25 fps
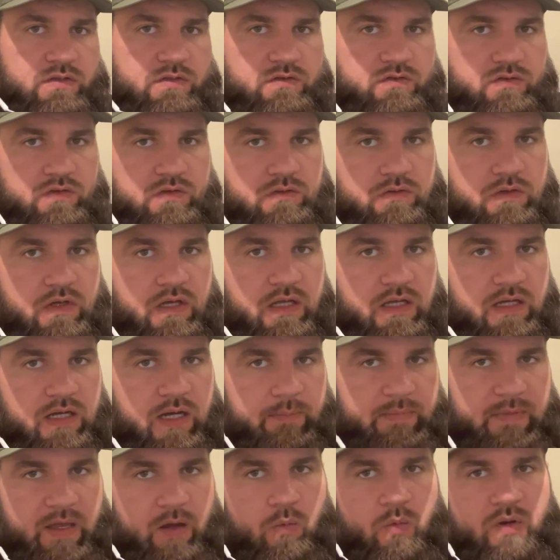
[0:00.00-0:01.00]
So
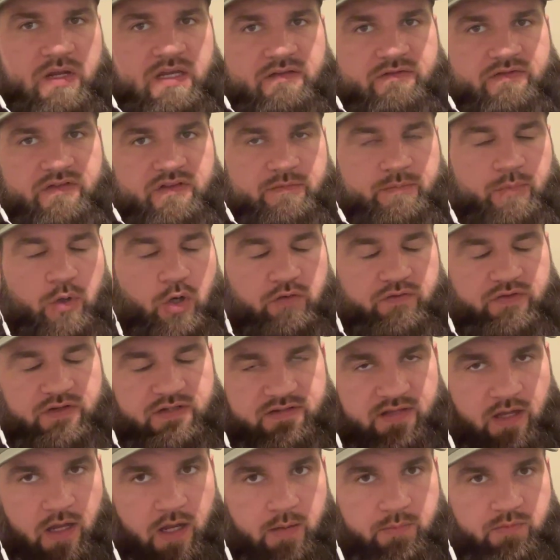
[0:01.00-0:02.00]
I'm not waiting for the
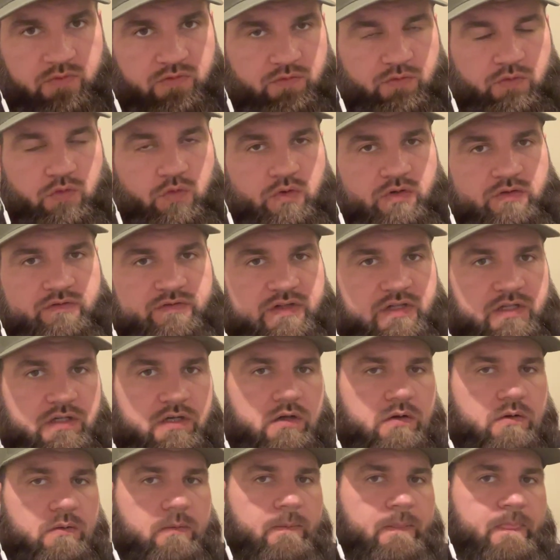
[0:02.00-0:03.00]
perfect time to record a
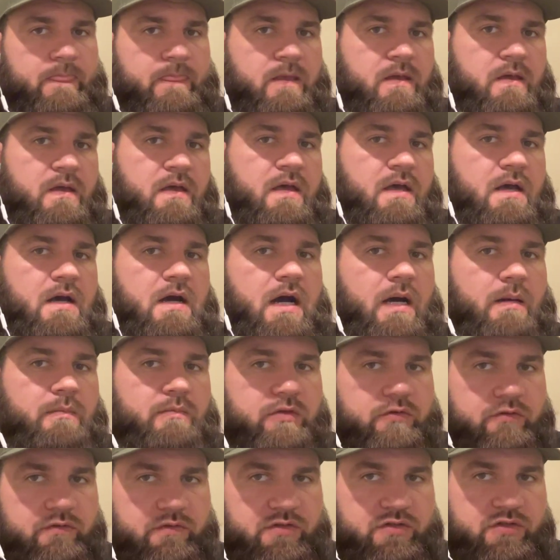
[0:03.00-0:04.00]
video. I'm
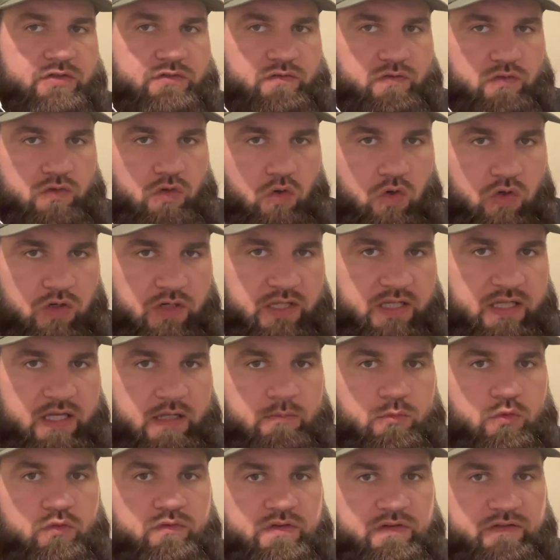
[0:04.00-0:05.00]
literally just recording
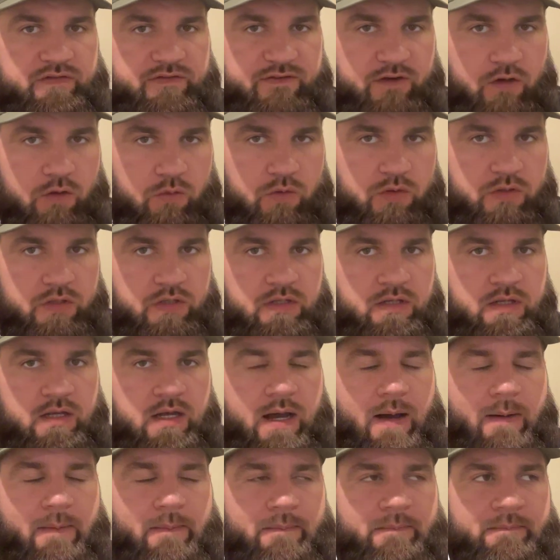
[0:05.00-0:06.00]
and moving forward.
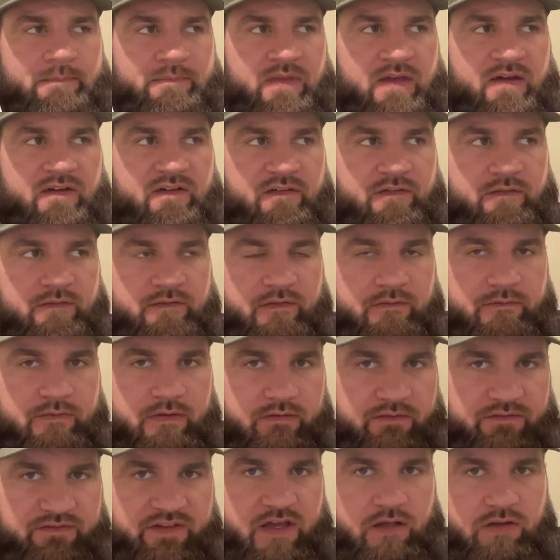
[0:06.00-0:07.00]
I'm
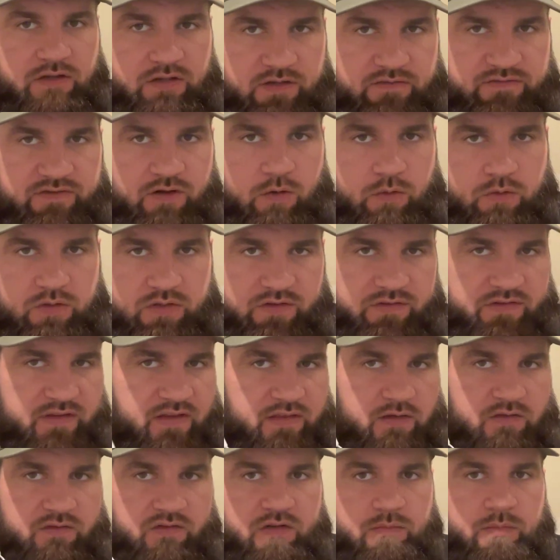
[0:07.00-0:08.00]
failing forward because
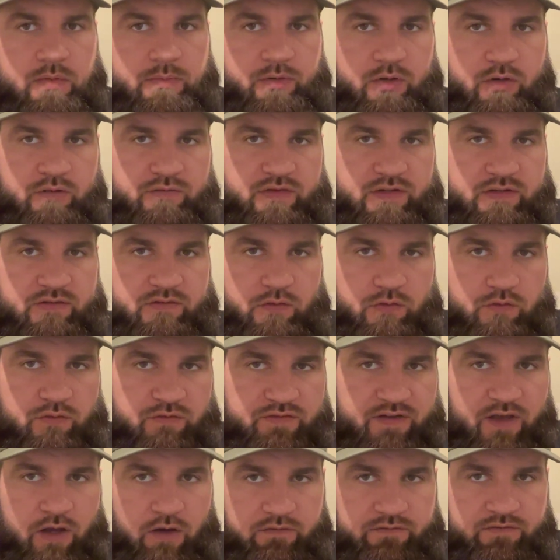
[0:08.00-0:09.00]
nothing's going to be perfect. So you
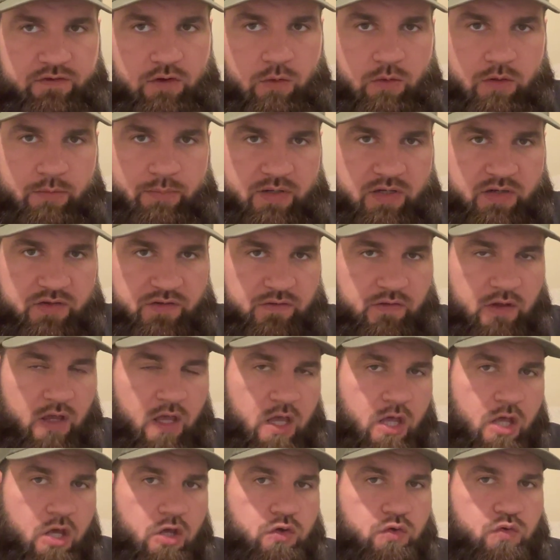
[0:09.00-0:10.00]
fail forward because
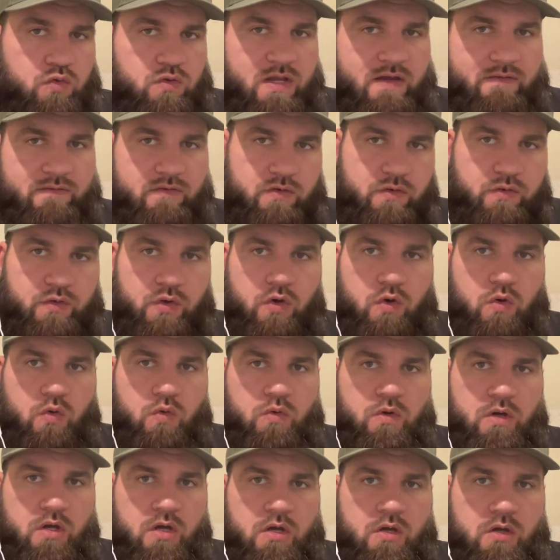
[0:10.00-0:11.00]
you never
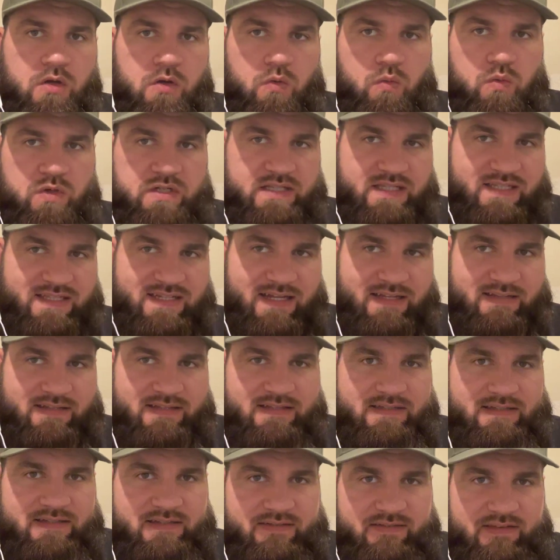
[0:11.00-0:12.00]
know what the
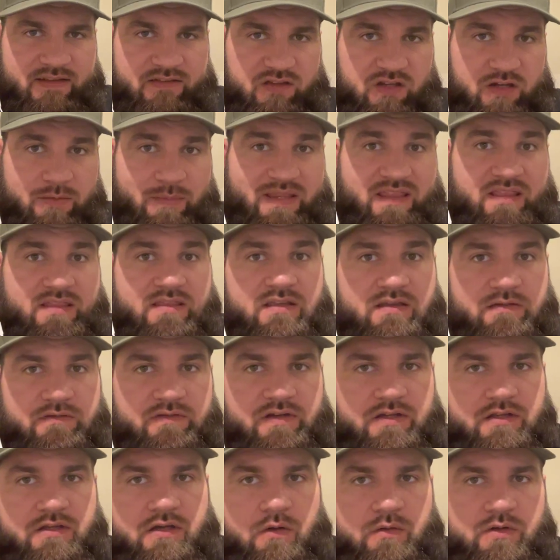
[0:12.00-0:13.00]
idea is that's going to be the
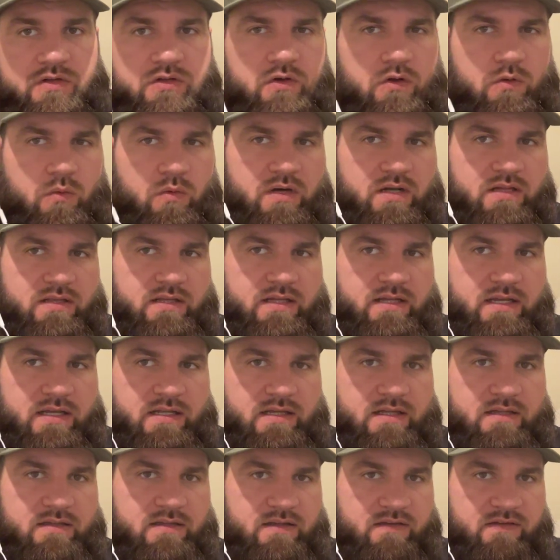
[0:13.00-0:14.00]
video, and you don't want to let
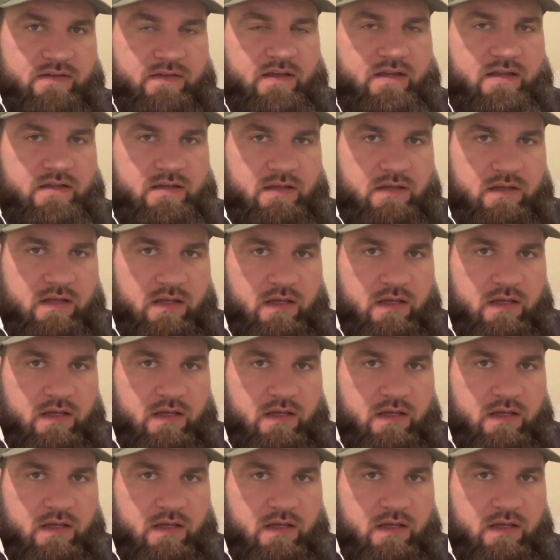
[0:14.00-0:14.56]
any ideas hit